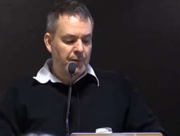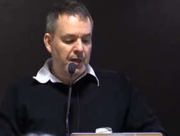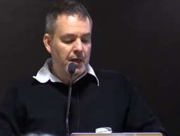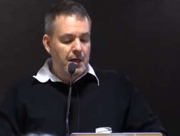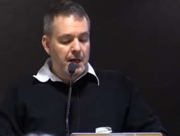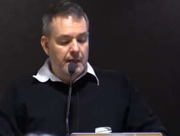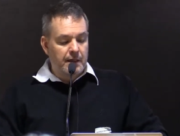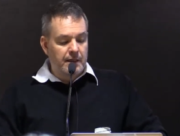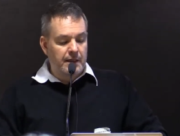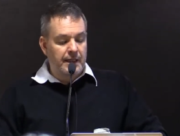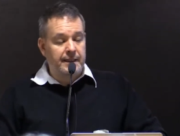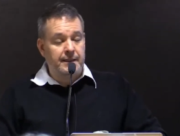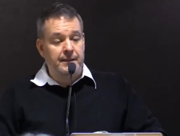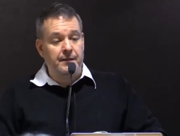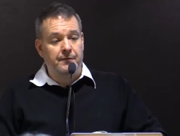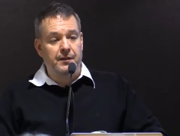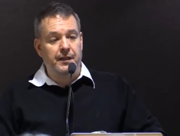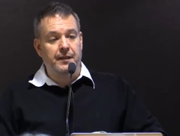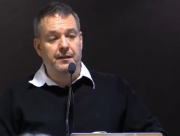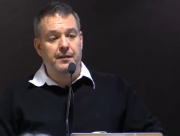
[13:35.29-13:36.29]

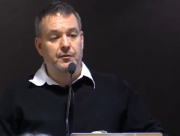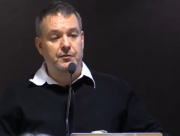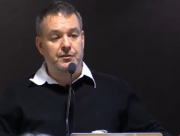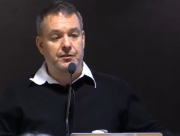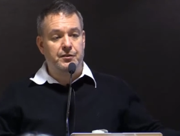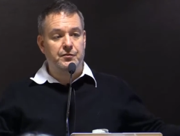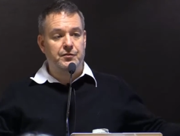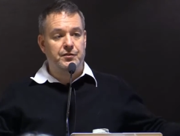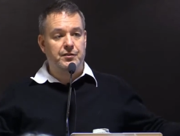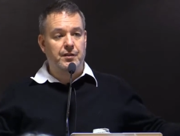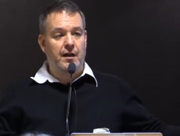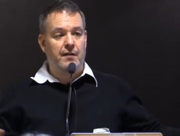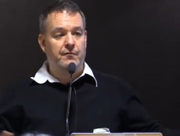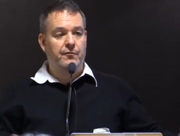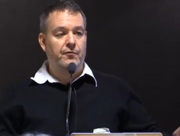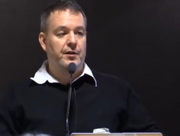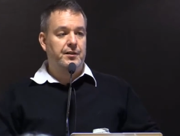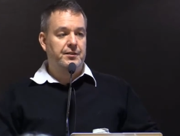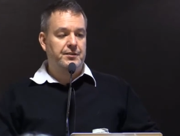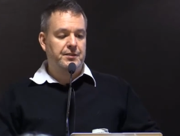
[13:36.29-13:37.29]
Collectively, those two
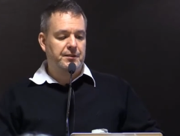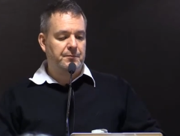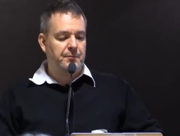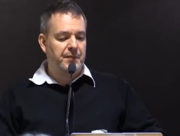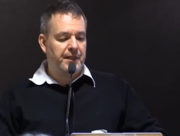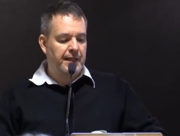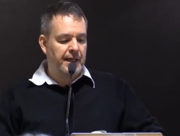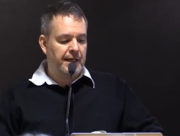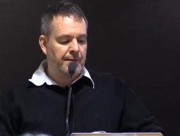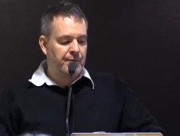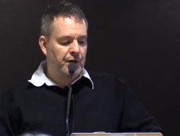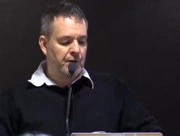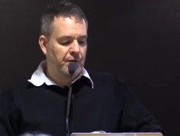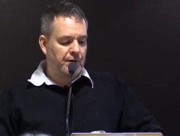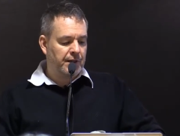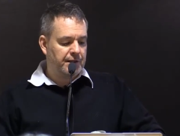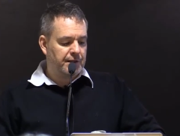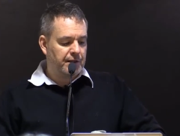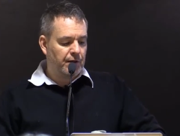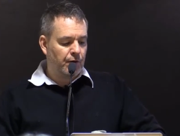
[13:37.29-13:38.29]
softwares just became
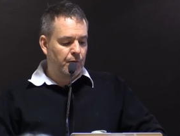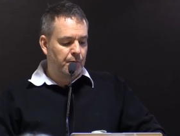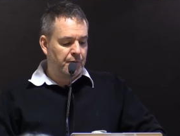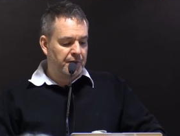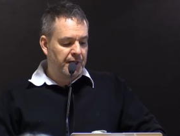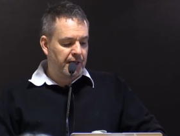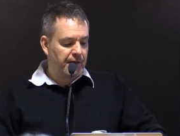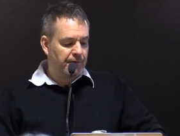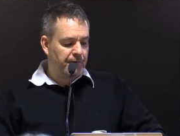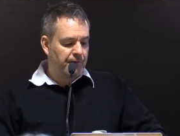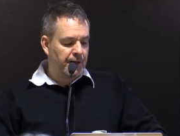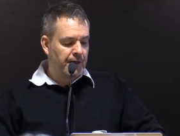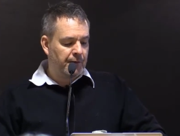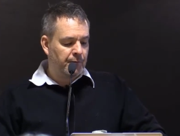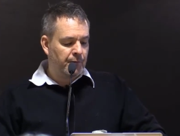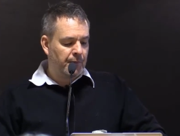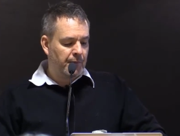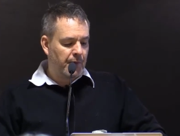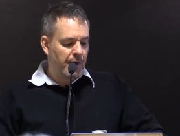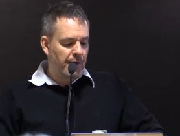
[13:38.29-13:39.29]
known as
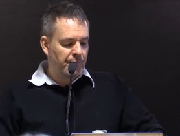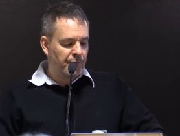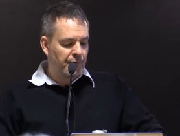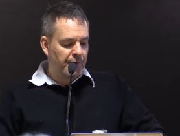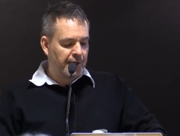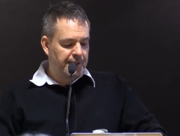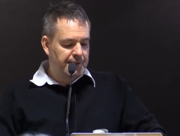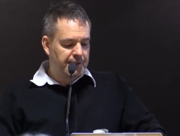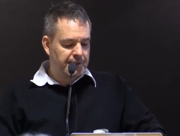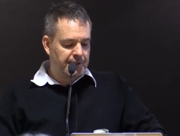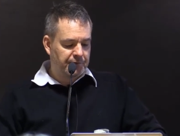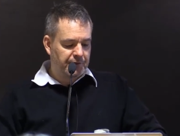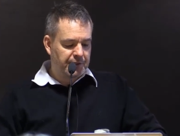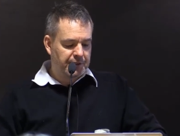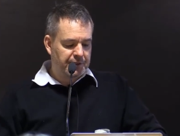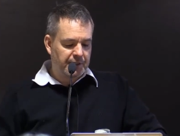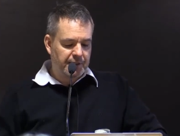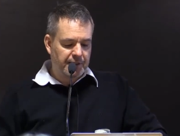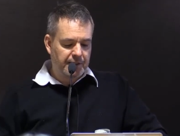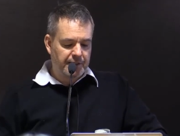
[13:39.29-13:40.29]
OPFM, Operations
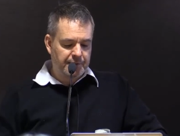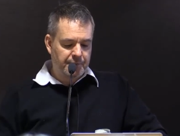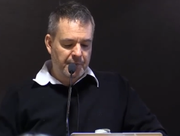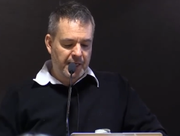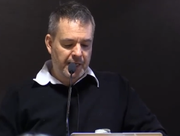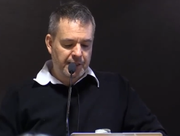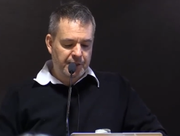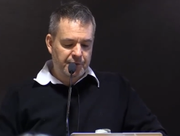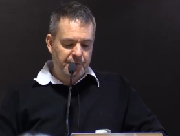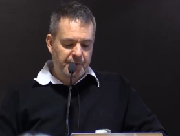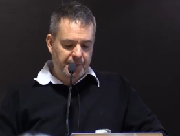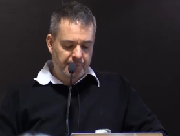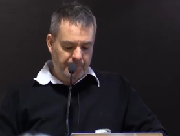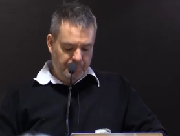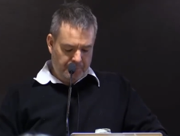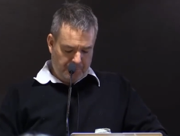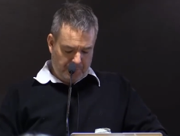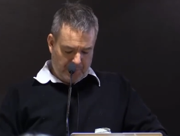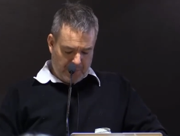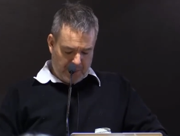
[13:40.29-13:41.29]
Facilities Management.
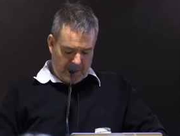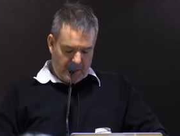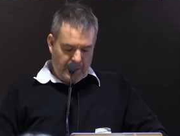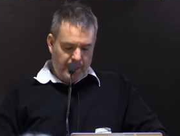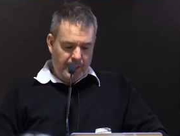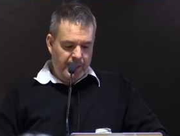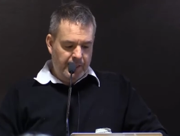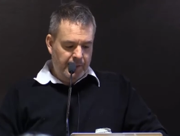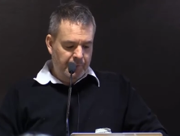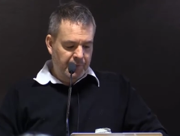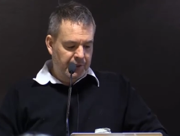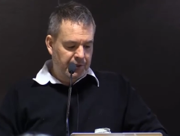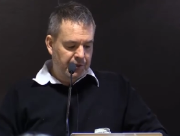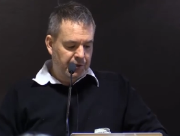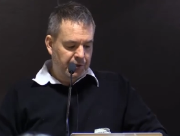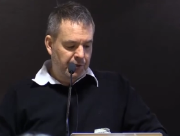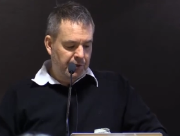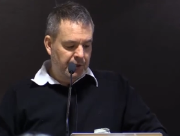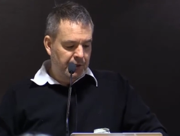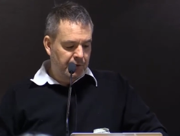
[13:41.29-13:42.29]
And I'm going to
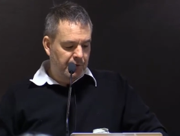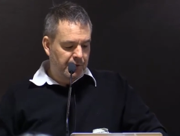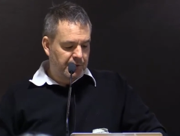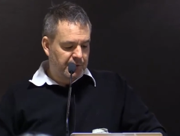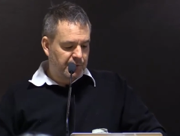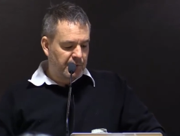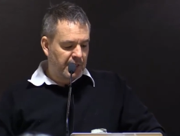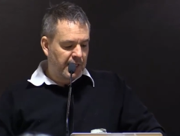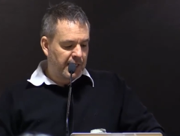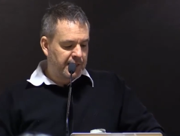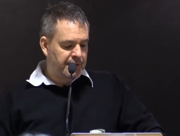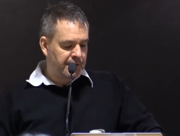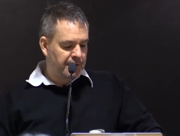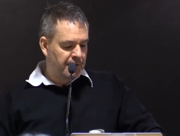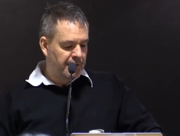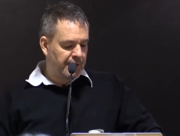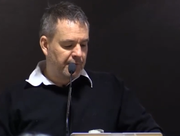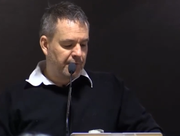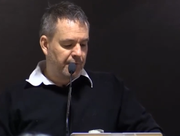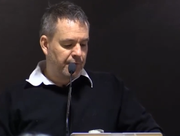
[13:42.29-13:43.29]
show you the splash
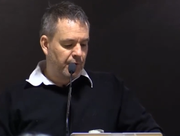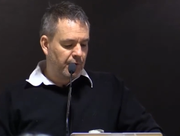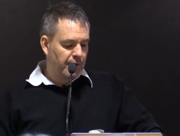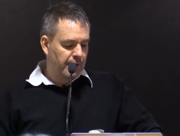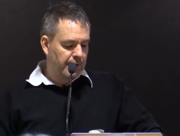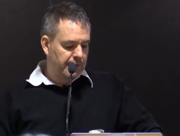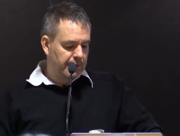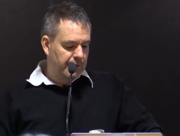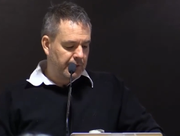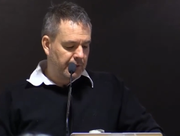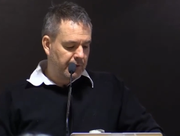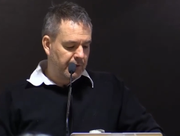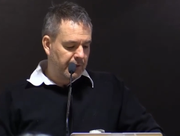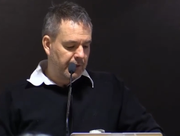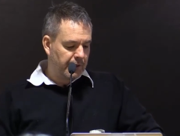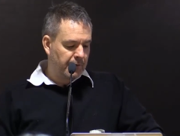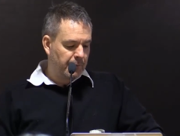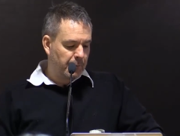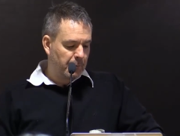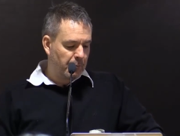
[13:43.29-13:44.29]
screen for it
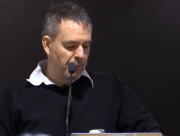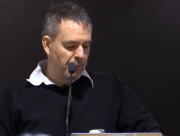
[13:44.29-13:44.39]
there.